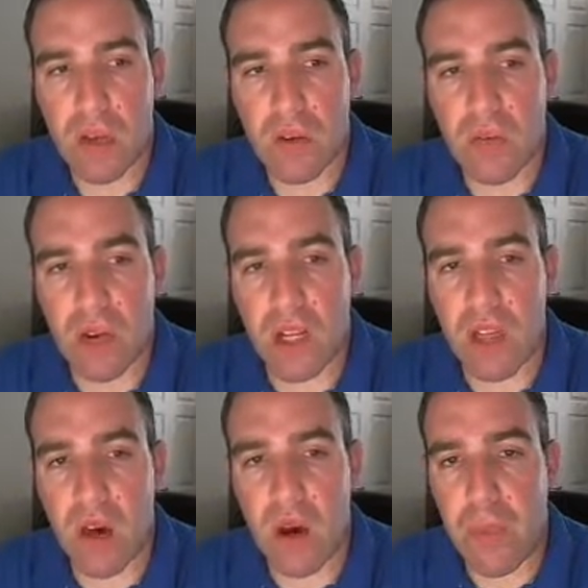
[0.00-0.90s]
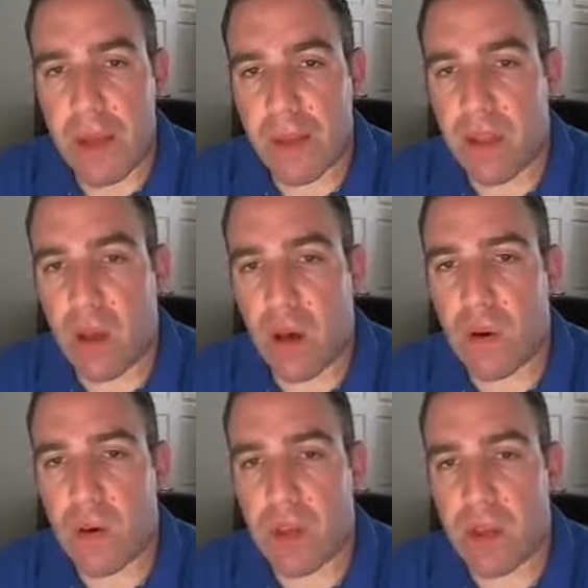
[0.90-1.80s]
Create a note, append a
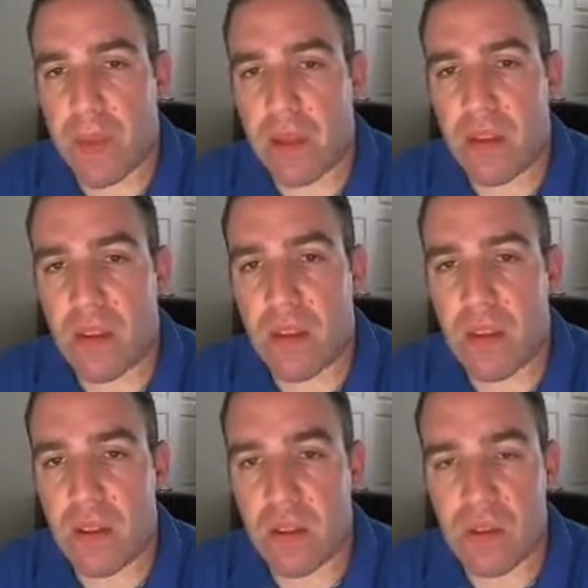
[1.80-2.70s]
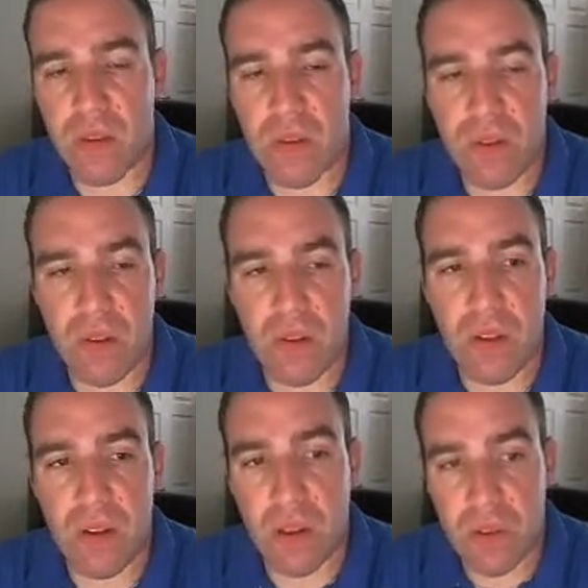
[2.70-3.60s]
note, append the
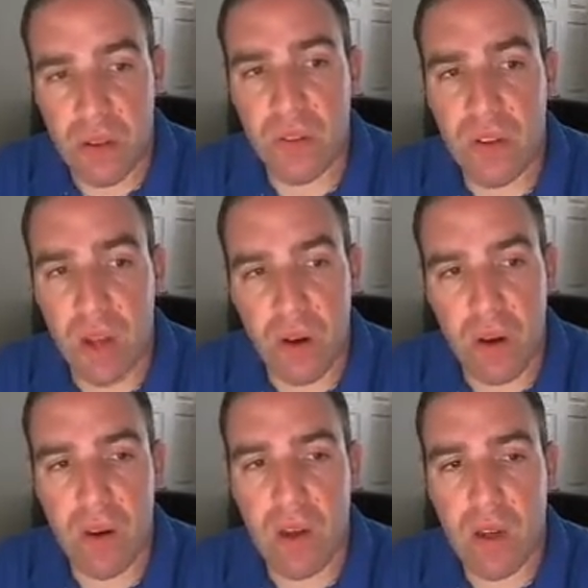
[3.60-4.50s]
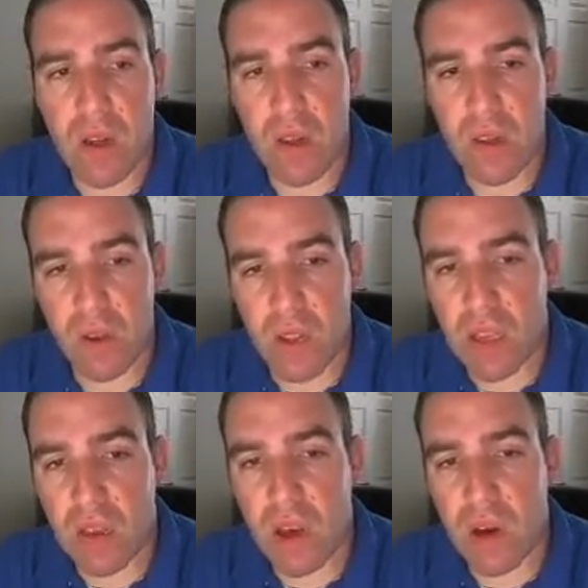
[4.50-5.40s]
to-do note, do a
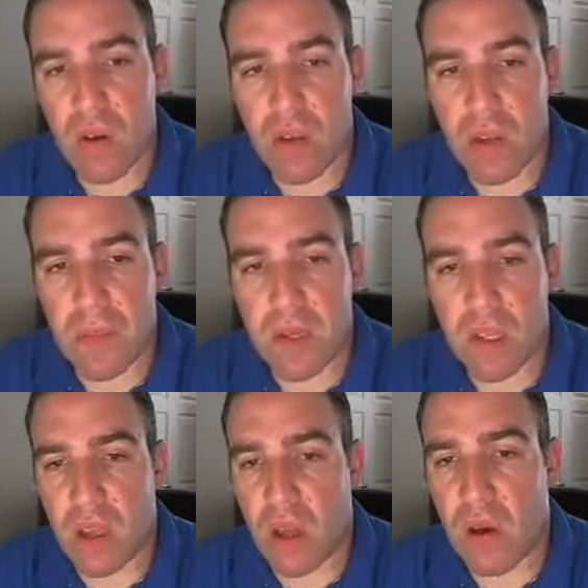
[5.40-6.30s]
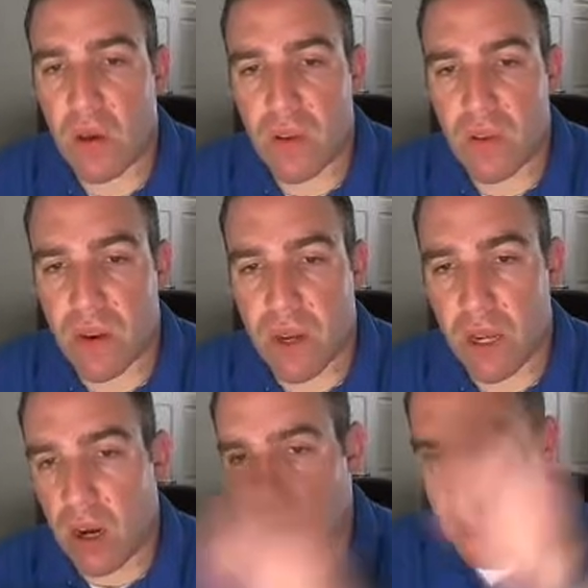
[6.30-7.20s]
link note, image note, create
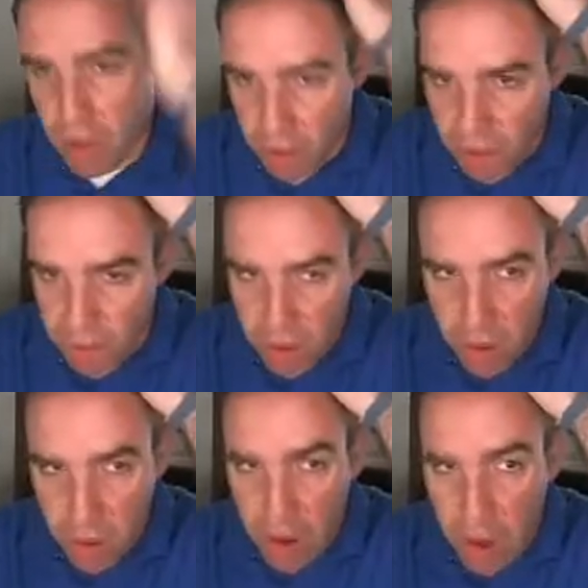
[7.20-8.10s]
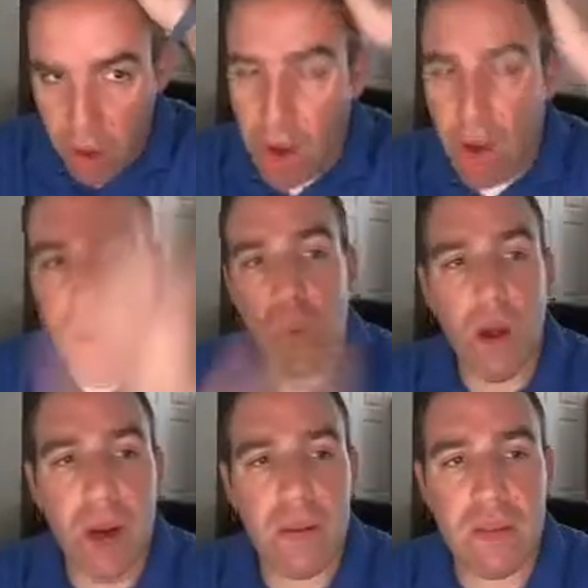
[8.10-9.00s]
an audio note from a URL. What
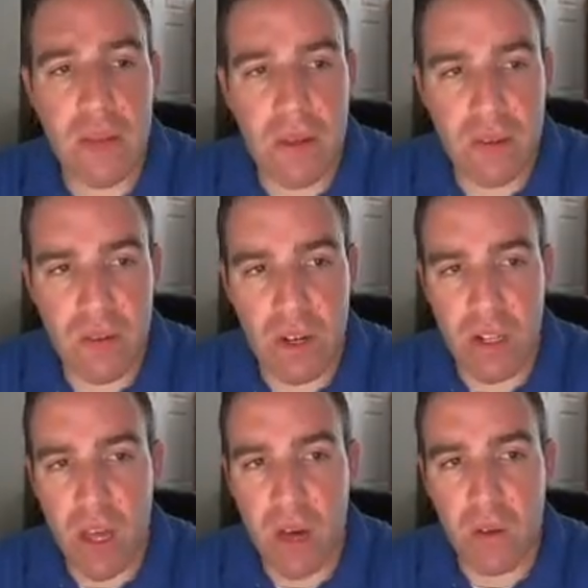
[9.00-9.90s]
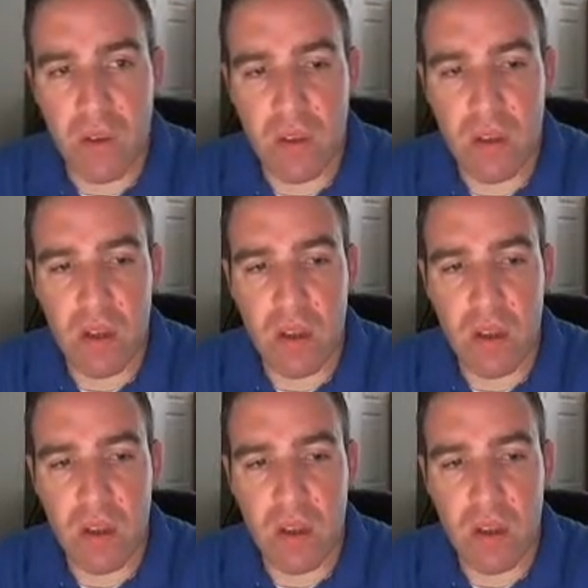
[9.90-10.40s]
I would say is create a note.